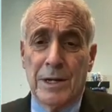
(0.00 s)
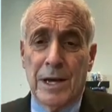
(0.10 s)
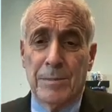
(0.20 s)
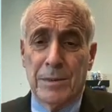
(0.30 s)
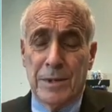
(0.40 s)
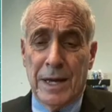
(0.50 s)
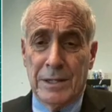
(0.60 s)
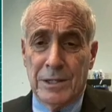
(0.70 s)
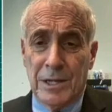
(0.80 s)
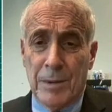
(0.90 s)
kept
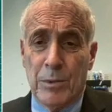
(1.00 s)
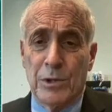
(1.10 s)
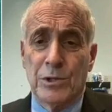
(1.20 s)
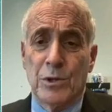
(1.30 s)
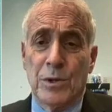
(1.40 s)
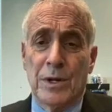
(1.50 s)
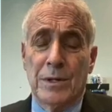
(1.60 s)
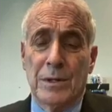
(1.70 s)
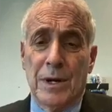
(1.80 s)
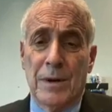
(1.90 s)
that separate so
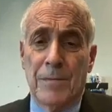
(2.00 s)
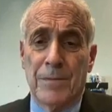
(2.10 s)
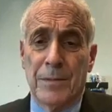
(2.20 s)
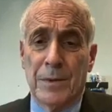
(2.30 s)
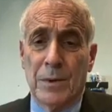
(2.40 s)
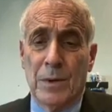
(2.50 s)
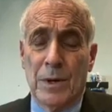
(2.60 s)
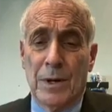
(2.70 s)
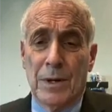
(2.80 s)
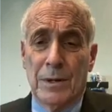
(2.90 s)
that
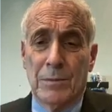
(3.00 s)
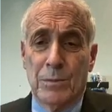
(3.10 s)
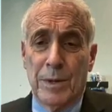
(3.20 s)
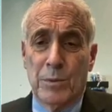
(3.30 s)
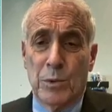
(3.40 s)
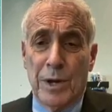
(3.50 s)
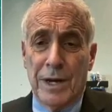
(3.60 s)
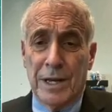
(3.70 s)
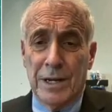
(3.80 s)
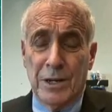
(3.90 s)
people will
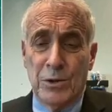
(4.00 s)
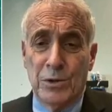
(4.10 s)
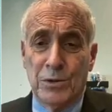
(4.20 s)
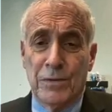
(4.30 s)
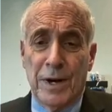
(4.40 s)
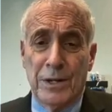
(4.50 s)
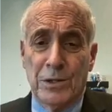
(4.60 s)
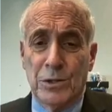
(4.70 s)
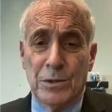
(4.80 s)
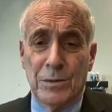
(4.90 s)
not get into huge
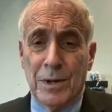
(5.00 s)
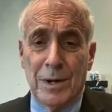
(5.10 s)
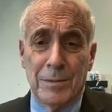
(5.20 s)
fights